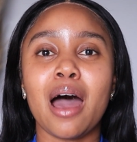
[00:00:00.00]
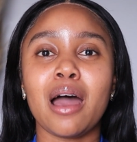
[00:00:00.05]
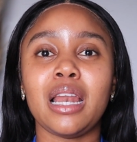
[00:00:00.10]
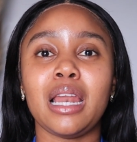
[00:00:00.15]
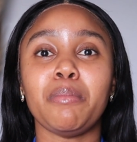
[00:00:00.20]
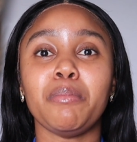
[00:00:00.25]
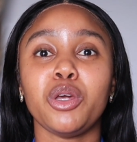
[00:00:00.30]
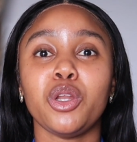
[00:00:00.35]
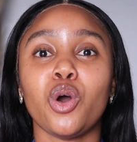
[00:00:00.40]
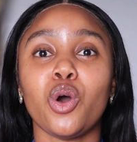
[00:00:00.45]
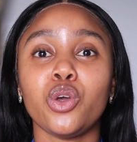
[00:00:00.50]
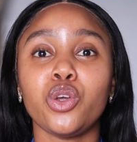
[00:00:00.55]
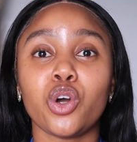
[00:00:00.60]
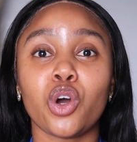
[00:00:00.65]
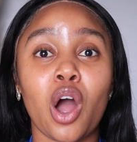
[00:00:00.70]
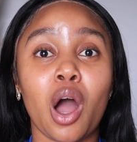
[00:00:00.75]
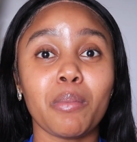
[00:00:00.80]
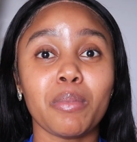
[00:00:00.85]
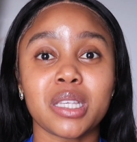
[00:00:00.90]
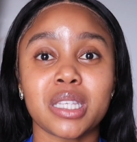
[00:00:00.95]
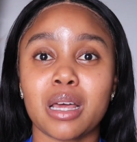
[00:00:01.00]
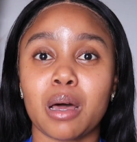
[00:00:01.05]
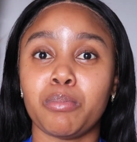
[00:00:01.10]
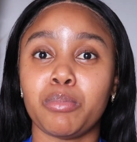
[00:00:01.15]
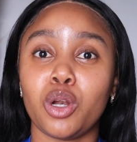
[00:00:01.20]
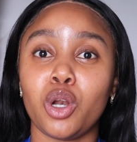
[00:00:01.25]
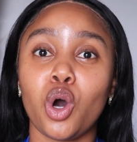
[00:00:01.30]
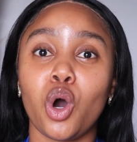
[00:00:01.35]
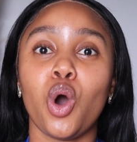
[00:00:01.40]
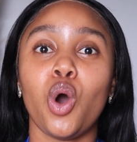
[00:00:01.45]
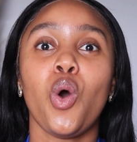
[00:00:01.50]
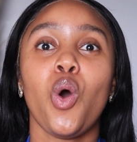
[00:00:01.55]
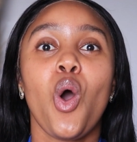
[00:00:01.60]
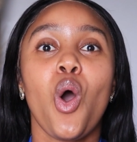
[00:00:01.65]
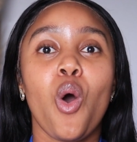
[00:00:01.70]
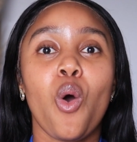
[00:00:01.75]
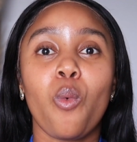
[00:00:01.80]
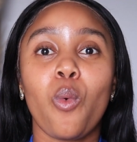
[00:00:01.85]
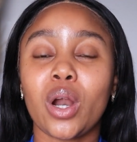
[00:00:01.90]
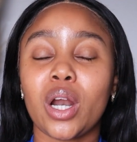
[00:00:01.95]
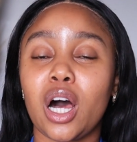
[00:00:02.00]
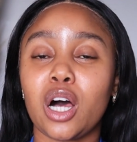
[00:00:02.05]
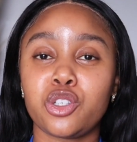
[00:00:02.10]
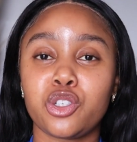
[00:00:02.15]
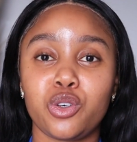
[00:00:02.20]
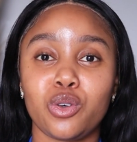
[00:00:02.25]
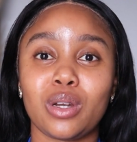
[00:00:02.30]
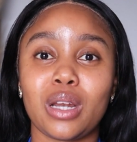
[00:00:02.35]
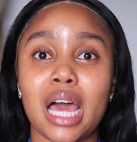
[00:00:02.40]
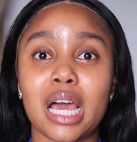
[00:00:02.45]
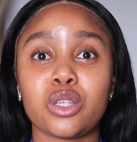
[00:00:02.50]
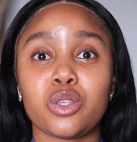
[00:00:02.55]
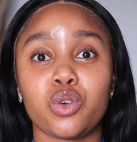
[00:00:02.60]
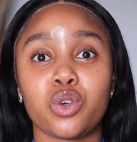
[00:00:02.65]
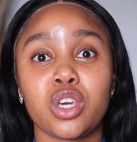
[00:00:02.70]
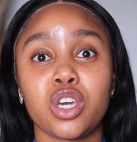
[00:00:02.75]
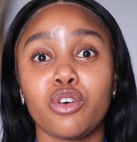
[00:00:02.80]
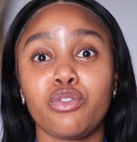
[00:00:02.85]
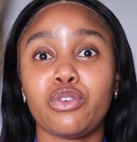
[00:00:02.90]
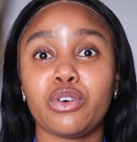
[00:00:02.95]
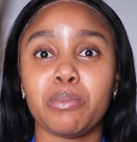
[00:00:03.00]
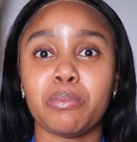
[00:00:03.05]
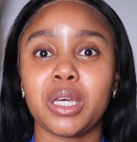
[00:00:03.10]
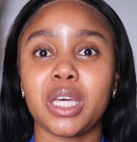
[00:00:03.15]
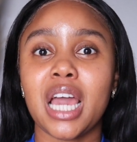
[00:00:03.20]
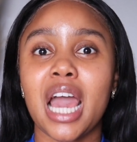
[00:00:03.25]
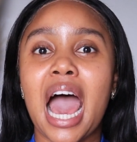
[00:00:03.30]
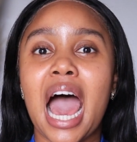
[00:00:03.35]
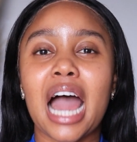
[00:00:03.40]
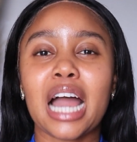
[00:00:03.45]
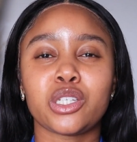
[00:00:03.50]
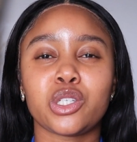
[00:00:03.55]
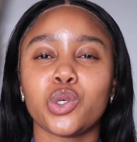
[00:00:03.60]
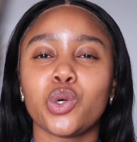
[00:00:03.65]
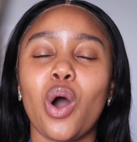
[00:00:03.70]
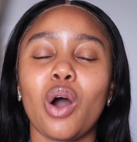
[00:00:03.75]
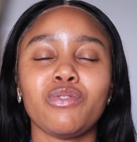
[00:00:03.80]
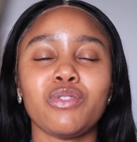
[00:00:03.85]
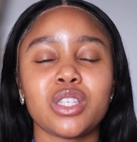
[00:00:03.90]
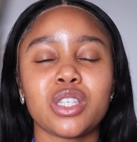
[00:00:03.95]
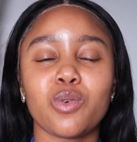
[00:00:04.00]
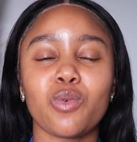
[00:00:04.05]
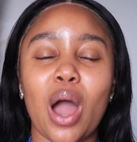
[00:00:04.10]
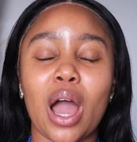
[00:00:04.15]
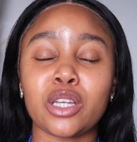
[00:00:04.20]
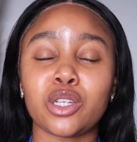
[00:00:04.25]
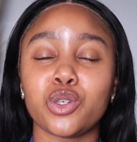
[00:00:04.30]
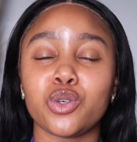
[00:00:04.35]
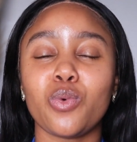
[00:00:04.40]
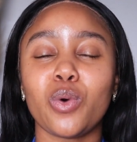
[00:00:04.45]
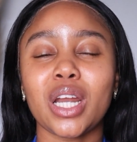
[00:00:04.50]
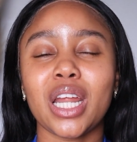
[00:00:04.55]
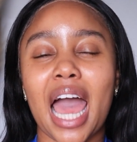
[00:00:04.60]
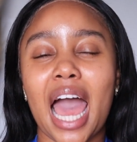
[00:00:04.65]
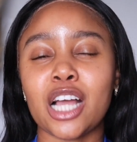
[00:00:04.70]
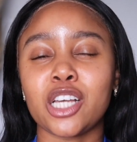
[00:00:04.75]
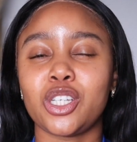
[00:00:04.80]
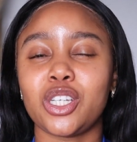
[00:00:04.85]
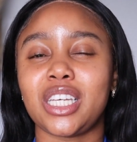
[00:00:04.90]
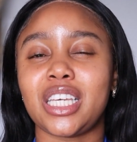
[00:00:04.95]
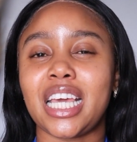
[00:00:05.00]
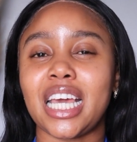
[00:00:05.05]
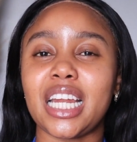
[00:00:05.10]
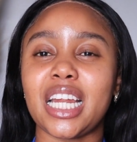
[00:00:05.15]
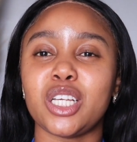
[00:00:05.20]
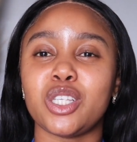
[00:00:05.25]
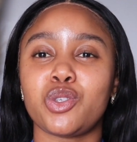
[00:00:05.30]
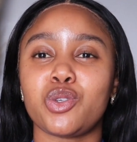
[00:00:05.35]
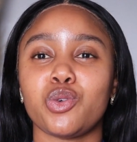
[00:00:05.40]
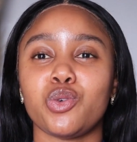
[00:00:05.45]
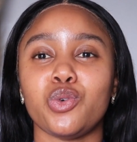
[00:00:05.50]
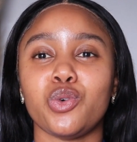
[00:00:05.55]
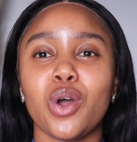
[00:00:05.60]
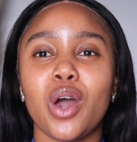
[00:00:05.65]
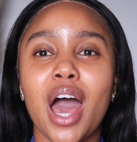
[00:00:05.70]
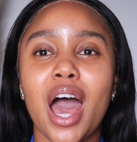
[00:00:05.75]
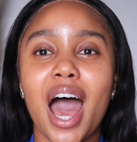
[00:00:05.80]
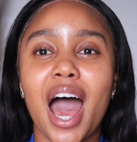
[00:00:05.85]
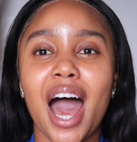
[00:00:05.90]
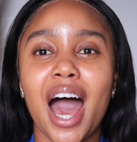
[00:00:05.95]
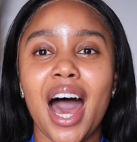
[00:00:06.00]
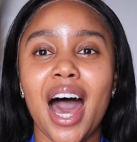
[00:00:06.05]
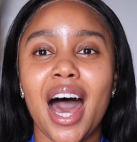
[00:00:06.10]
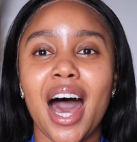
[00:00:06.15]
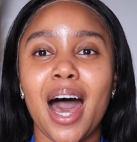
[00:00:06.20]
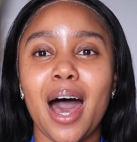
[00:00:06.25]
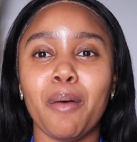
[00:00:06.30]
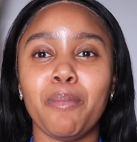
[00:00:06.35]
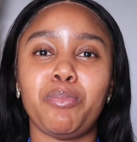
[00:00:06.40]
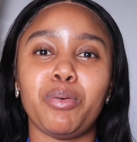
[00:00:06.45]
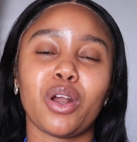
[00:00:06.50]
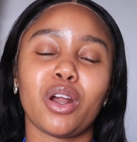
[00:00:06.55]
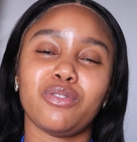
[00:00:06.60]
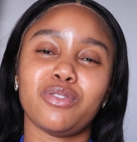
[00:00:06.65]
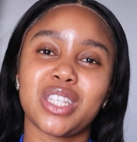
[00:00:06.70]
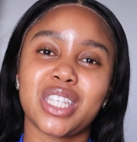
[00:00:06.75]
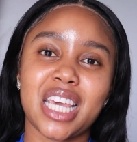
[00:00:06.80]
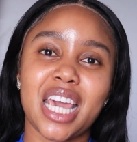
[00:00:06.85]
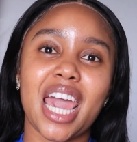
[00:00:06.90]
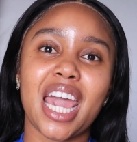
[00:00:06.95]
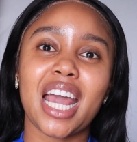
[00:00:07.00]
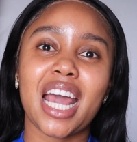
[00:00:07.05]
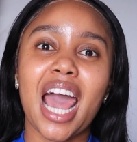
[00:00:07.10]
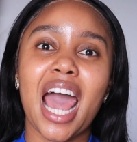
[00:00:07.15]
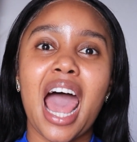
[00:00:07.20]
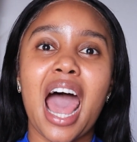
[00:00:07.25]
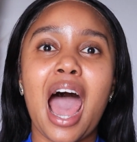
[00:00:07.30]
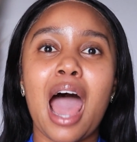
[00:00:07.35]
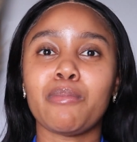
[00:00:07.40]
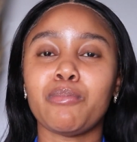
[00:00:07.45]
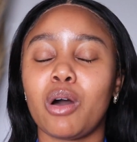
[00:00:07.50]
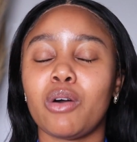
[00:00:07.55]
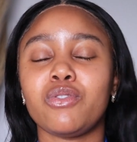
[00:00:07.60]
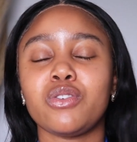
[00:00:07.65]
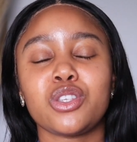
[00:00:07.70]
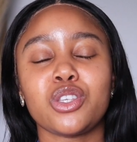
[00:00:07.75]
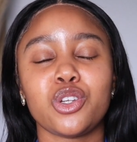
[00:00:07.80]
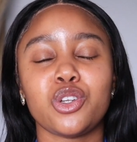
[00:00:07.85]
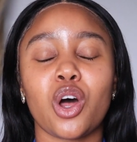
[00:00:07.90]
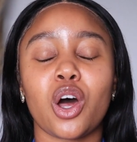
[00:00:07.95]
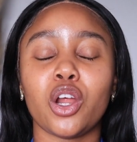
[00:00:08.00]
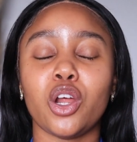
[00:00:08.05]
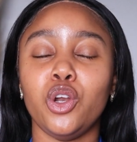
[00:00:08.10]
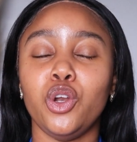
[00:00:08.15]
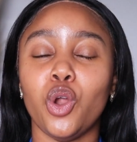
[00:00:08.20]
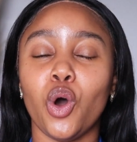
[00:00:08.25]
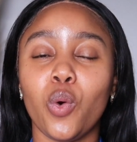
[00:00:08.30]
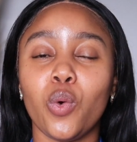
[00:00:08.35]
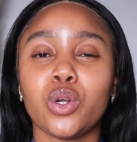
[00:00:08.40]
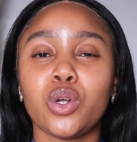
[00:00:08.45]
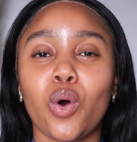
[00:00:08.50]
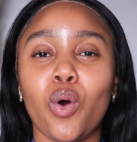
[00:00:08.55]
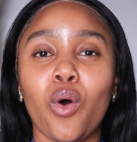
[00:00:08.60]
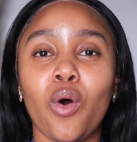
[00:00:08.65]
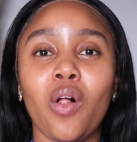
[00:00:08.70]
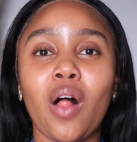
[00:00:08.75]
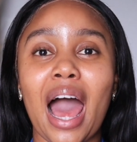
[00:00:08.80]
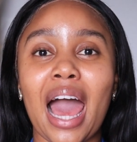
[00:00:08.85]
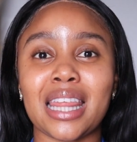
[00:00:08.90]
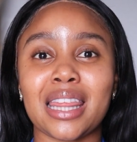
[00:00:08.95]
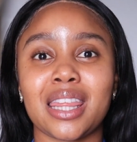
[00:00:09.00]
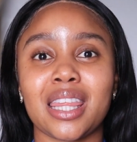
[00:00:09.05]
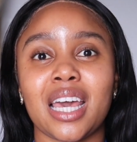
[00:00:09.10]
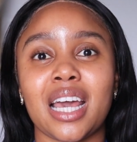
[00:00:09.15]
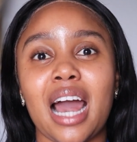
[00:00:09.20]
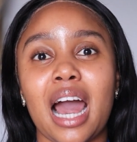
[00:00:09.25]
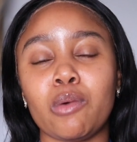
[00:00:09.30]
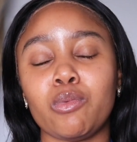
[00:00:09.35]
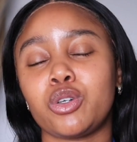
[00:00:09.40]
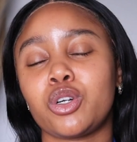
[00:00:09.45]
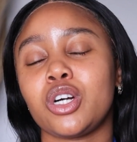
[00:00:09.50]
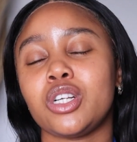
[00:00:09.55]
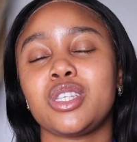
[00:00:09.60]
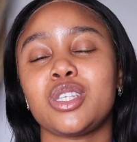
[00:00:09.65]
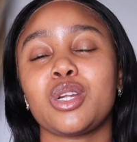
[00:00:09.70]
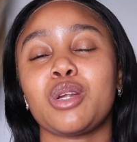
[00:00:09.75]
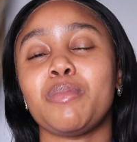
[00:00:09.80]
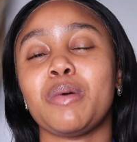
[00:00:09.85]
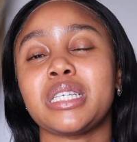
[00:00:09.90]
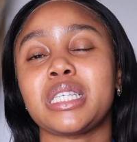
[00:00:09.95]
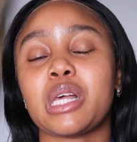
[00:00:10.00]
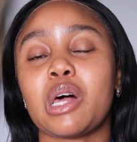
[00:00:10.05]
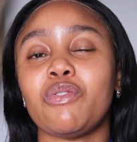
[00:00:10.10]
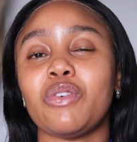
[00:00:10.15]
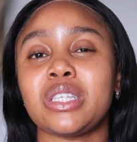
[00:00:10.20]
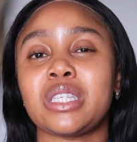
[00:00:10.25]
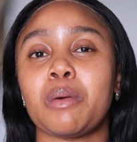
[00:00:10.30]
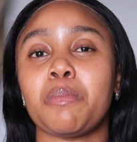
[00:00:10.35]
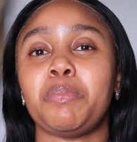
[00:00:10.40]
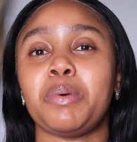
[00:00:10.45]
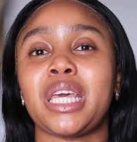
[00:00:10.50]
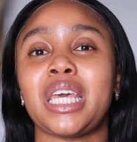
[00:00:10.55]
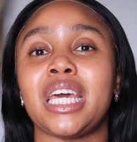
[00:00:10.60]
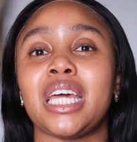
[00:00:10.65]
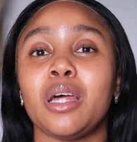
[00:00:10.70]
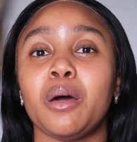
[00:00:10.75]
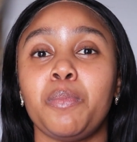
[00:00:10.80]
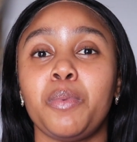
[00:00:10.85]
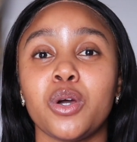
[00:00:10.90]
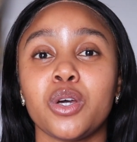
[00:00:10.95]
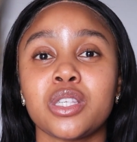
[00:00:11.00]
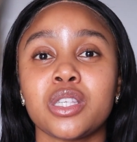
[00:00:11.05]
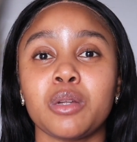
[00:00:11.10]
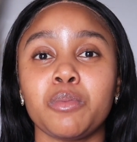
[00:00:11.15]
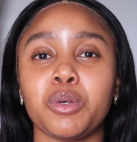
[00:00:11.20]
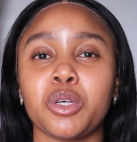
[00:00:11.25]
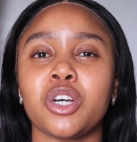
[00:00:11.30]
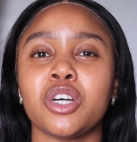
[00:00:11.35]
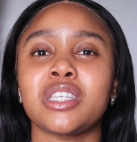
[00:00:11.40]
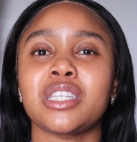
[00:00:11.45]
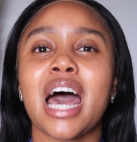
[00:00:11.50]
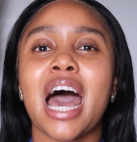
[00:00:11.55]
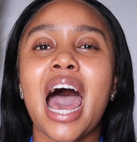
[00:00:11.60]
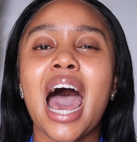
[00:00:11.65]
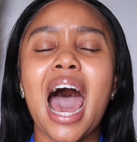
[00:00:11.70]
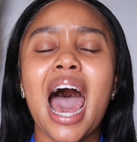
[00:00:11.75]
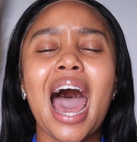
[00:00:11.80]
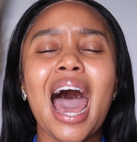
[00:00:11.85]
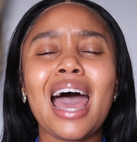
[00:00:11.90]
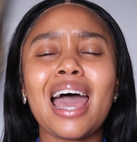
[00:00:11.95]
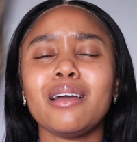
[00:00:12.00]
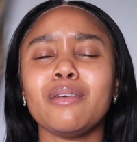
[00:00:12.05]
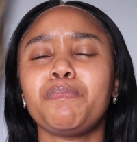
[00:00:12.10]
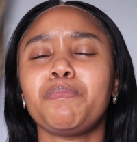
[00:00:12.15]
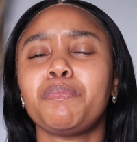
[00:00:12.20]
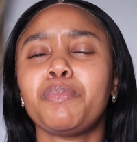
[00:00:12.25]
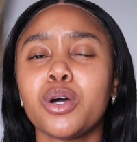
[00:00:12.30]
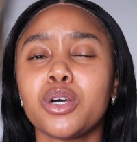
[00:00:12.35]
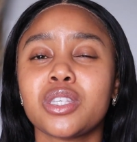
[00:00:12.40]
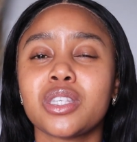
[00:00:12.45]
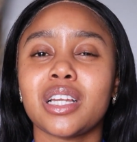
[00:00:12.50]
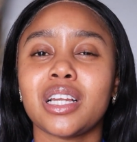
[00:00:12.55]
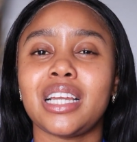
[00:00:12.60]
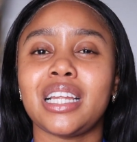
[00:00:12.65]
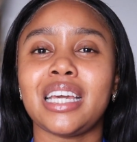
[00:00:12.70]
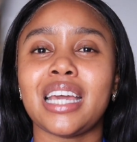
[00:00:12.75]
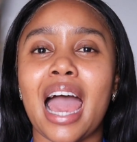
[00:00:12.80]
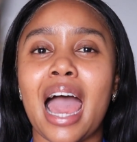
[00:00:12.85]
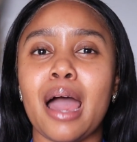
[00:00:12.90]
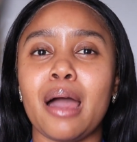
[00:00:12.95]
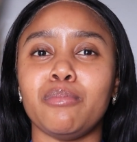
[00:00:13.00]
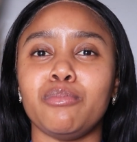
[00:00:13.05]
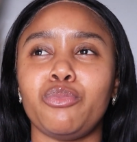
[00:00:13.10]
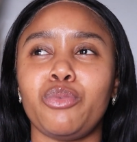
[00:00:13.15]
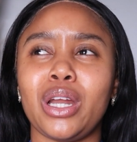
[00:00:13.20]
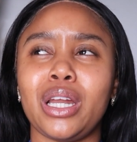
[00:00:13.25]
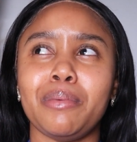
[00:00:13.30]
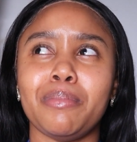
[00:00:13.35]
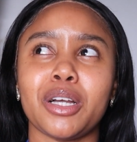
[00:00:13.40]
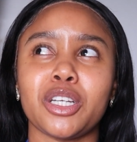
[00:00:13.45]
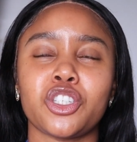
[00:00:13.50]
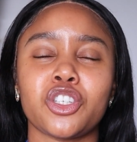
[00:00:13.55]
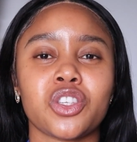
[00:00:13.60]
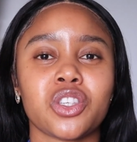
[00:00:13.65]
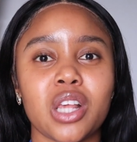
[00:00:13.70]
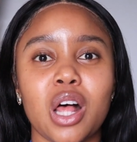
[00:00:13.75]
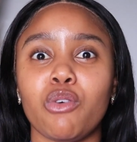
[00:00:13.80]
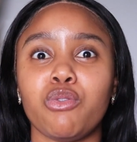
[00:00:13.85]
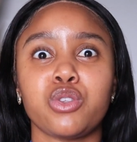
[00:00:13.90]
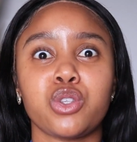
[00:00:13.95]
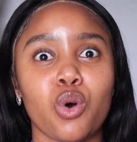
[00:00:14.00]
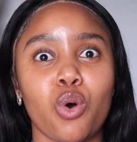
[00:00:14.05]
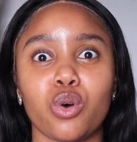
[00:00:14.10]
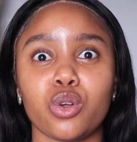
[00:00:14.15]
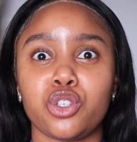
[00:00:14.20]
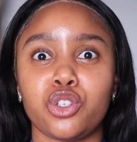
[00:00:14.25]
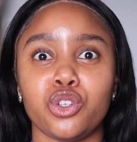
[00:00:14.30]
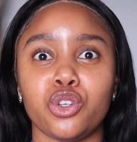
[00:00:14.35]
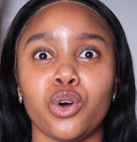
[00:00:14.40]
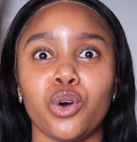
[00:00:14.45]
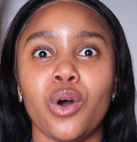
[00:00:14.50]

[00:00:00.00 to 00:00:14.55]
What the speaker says: Let me know in your comments down below what else you'd like to hear from me. I do want to actually get into a bit of tech. I'm obviously not a know-it-all. I think I would consider myself as a beginner person, because I personally am really much self-taught.